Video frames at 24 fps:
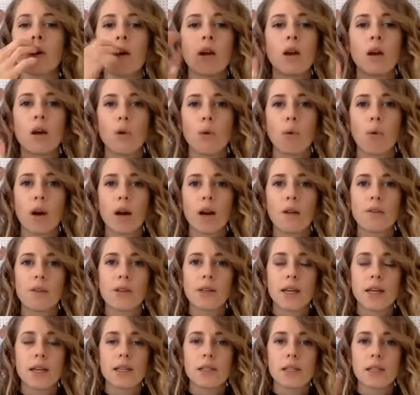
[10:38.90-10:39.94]
whatever the
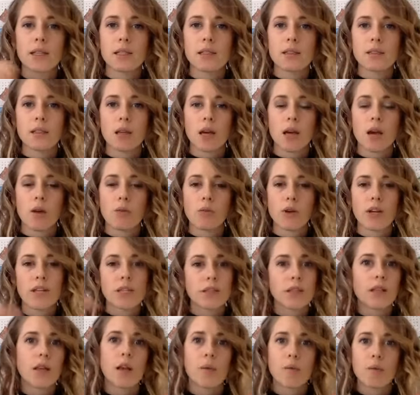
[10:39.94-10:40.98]
case is,
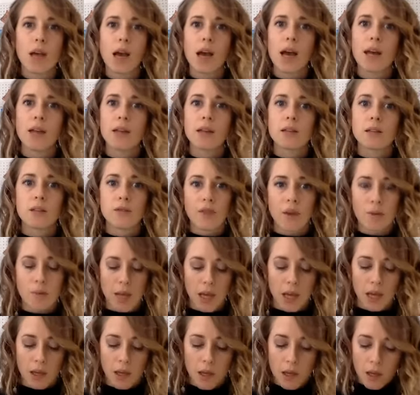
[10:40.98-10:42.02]
raise the hemline to fit
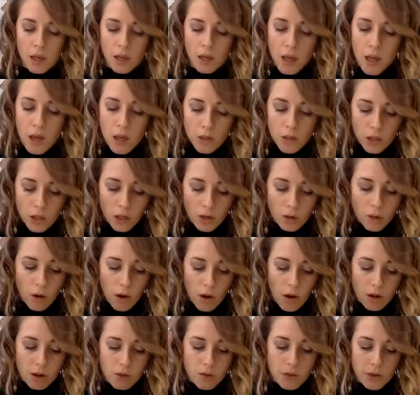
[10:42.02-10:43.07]
me. So
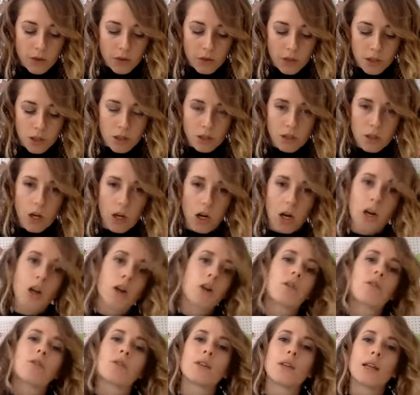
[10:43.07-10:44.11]
all of those things
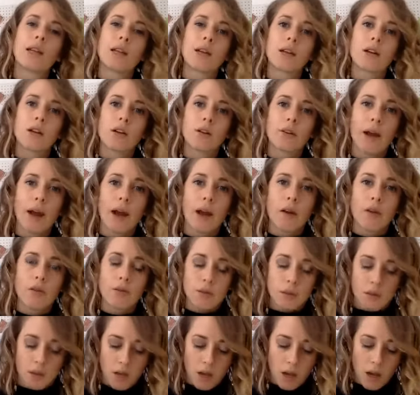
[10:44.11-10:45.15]
are related
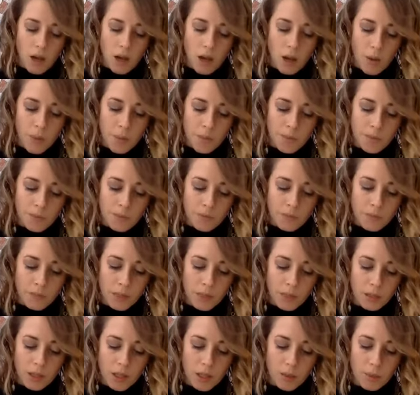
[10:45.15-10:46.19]
around
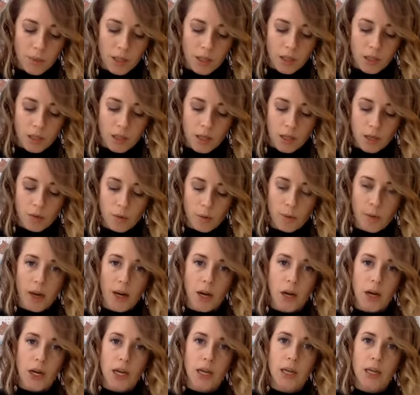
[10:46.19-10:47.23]
keeping,
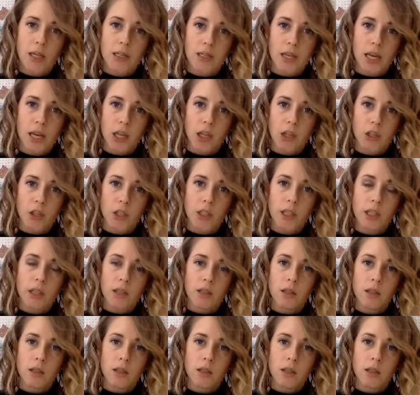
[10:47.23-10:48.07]
repairing, and tailoring